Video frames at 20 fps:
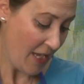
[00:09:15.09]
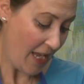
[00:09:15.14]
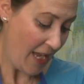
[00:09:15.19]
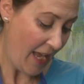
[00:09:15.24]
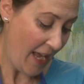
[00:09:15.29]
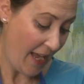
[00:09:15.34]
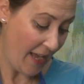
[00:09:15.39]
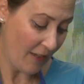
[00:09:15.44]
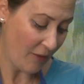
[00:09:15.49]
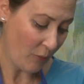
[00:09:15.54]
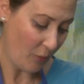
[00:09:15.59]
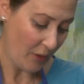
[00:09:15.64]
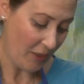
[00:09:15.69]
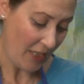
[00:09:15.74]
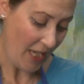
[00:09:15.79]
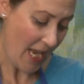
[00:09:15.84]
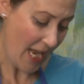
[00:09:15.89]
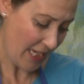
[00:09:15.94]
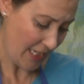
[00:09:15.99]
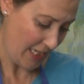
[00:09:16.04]
And
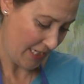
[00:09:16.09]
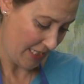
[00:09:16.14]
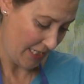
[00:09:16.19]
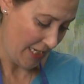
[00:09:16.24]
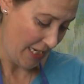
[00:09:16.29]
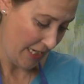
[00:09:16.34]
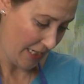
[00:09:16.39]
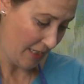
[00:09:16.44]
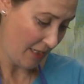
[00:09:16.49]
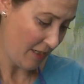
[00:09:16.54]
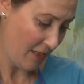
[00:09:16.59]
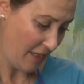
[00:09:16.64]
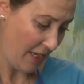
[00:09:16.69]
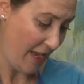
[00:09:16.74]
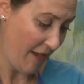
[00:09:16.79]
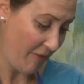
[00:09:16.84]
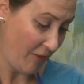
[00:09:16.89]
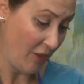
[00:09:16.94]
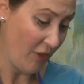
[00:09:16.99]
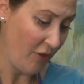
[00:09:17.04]
with anything
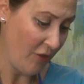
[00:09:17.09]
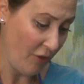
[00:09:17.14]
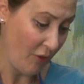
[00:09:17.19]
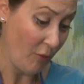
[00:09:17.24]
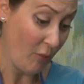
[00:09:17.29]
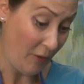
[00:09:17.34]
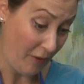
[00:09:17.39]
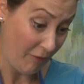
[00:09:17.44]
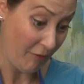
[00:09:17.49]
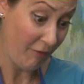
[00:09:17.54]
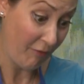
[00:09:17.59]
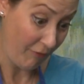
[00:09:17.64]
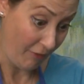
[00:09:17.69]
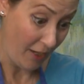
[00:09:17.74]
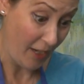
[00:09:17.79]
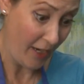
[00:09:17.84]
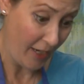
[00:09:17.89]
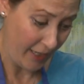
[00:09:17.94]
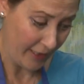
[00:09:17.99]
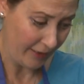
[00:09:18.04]
having to do with
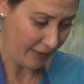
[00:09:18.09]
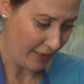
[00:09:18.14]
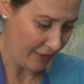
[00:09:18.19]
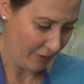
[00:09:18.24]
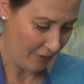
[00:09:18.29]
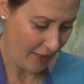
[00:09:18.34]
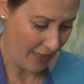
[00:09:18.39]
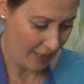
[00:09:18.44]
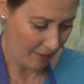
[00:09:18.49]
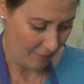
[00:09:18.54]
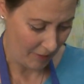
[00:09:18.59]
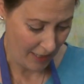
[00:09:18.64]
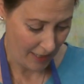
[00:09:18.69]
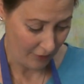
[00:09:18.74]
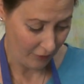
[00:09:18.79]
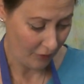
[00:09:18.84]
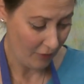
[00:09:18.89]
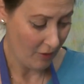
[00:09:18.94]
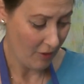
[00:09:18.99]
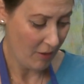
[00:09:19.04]
fine leather
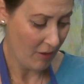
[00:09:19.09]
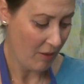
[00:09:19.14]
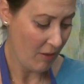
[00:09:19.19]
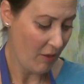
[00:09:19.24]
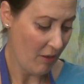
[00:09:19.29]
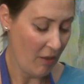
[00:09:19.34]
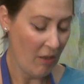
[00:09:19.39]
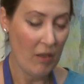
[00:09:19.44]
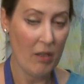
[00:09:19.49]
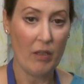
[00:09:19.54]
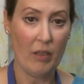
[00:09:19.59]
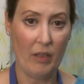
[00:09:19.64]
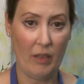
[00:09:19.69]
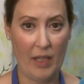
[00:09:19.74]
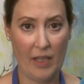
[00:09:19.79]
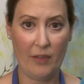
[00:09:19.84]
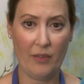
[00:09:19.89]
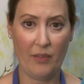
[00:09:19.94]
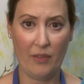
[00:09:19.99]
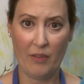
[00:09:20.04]
handbags,
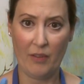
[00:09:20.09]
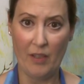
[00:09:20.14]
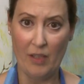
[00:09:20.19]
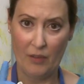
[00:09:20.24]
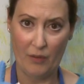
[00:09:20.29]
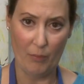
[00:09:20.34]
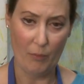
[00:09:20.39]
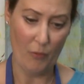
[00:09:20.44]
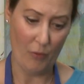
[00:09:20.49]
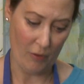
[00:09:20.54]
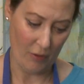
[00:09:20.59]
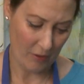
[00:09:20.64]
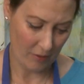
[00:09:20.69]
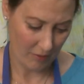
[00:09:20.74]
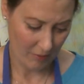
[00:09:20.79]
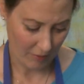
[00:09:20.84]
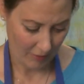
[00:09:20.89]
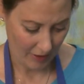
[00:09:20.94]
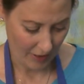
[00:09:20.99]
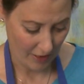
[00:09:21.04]
less is more.
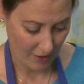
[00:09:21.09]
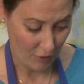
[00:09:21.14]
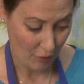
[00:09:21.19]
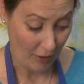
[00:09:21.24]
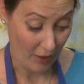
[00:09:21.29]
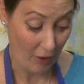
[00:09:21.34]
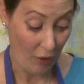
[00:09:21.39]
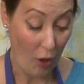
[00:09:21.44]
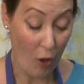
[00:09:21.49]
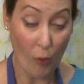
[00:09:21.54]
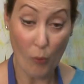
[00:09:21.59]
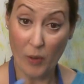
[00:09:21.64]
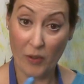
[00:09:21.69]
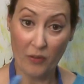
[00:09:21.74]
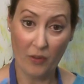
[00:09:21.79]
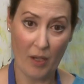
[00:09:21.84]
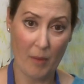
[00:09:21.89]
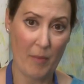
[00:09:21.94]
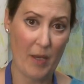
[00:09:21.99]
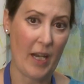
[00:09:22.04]
Okay, you can
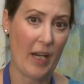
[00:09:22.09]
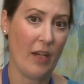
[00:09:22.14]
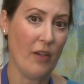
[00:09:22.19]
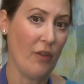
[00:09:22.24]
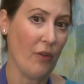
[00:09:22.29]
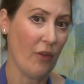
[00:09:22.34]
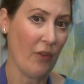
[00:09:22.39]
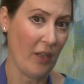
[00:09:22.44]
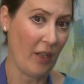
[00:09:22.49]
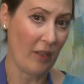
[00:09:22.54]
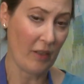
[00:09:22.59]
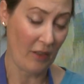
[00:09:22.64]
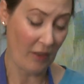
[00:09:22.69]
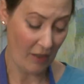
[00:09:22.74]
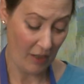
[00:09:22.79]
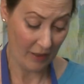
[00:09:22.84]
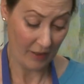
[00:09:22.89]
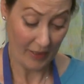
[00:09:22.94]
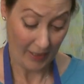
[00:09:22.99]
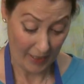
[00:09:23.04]
always come back and do things
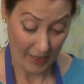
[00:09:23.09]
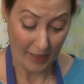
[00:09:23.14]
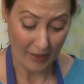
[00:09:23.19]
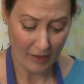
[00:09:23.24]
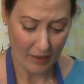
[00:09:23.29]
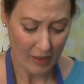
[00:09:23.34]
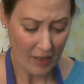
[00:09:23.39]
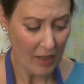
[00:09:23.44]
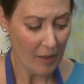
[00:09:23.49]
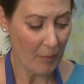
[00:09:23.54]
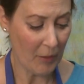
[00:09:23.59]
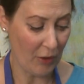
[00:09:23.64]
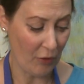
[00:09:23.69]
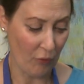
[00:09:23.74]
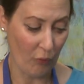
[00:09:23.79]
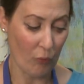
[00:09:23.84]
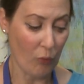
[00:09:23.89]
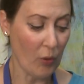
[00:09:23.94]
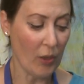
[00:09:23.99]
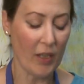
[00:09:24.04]
again, but
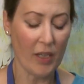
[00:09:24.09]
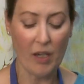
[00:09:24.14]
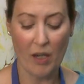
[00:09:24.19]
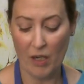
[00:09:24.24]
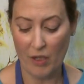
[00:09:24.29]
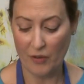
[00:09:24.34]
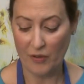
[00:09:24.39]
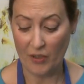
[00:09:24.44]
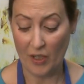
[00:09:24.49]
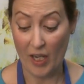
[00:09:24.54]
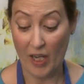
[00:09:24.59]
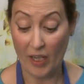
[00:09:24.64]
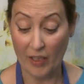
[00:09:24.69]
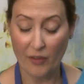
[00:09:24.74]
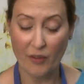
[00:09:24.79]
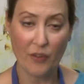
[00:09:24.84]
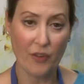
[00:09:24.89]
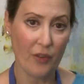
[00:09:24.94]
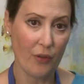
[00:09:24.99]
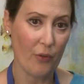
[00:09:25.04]
it's really hard to
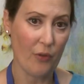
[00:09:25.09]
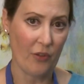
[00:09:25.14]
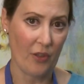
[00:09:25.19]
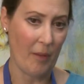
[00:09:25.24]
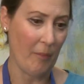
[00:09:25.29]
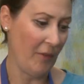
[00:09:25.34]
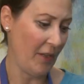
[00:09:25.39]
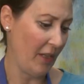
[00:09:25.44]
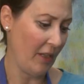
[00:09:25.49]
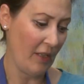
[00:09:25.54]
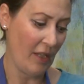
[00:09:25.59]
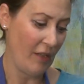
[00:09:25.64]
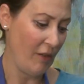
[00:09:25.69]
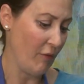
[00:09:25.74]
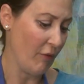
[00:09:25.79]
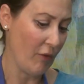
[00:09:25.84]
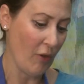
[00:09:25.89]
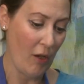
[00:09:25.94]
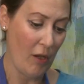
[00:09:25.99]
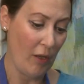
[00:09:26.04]
undo something that
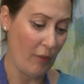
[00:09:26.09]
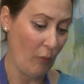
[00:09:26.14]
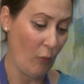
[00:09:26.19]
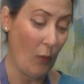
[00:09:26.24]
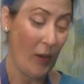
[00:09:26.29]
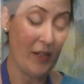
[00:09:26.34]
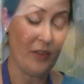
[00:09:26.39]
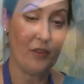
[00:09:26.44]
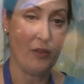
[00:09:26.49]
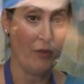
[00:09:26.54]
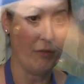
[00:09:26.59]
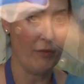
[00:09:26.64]
you've gone way too